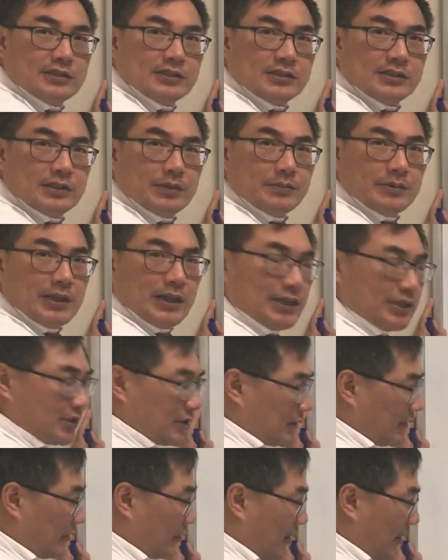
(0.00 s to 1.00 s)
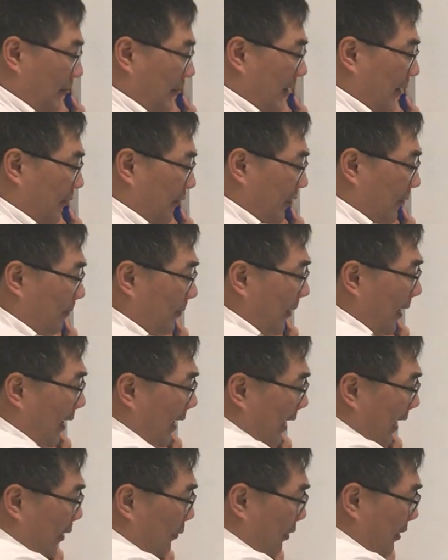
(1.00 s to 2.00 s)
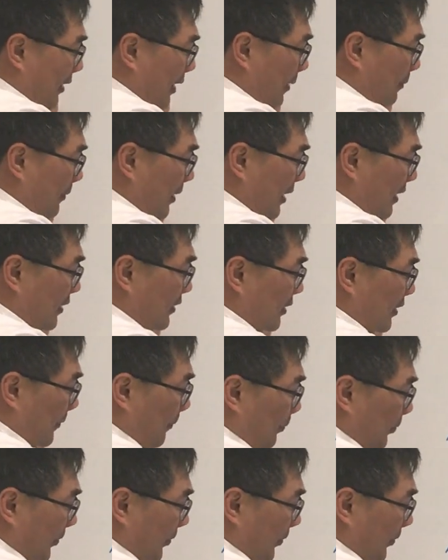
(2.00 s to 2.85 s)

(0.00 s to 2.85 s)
the stimulation of norepinephrine. And what that means